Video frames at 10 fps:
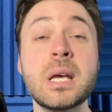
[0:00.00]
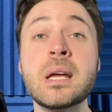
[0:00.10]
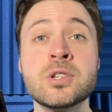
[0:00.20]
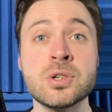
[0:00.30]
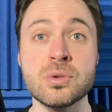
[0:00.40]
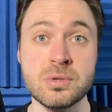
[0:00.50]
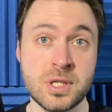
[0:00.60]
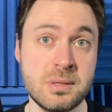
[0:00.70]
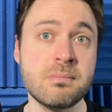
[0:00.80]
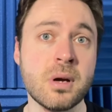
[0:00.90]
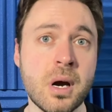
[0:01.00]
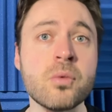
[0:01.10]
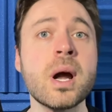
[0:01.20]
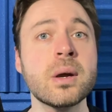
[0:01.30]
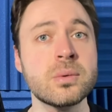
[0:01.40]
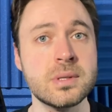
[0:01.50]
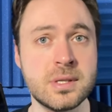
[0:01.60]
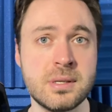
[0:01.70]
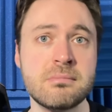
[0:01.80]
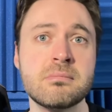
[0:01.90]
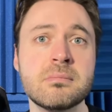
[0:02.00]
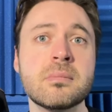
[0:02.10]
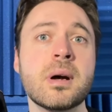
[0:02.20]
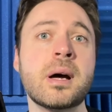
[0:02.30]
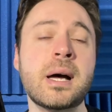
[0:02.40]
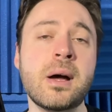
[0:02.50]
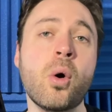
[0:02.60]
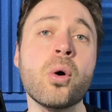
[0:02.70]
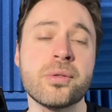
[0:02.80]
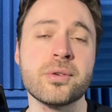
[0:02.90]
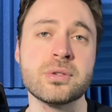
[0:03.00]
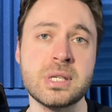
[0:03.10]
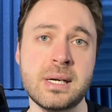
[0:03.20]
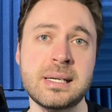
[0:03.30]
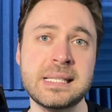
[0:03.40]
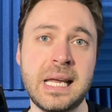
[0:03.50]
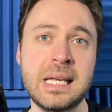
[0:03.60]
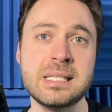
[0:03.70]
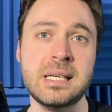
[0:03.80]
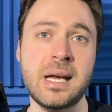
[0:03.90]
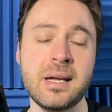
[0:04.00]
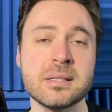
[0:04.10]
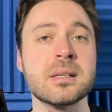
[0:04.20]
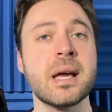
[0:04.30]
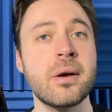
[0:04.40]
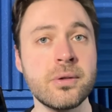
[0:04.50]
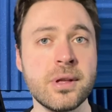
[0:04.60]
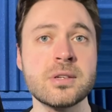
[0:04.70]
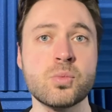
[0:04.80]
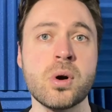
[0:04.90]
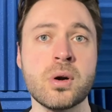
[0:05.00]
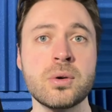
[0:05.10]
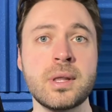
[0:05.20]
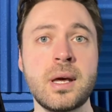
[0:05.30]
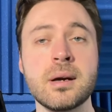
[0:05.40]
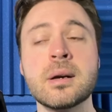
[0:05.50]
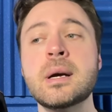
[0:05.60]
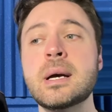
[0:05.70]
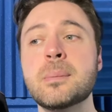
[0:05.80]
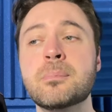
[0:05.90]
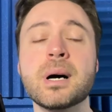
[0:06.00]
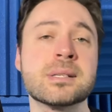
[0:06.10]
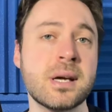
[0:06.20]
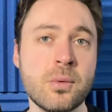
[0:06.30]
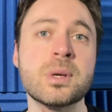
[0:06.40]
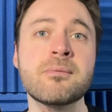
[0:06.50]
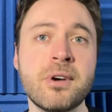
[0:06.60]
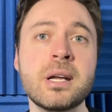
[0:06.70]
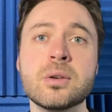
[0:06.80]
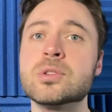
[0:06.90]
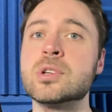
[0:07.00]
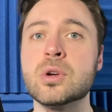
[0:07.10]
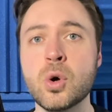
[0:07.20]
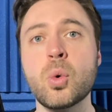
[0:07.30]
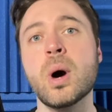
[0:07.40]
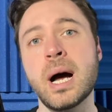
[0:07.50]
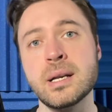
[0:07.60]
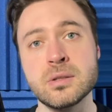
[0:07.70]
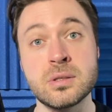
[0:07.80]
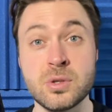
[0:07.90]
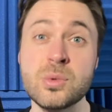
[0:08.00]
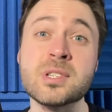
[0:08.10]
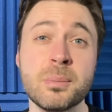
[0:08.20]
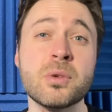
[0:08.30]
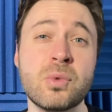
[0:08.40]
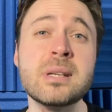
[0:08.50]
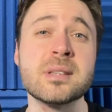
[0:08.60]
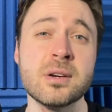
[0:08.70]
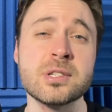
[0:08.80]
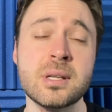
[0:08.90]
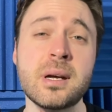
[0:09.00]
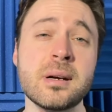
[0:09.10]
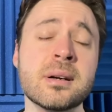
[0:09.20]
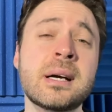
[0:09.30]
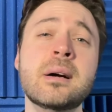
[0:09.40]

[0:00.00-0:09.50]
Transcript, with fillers: issues around authors and ACX and how things work on there. But I would invite you to go and do some of the research there.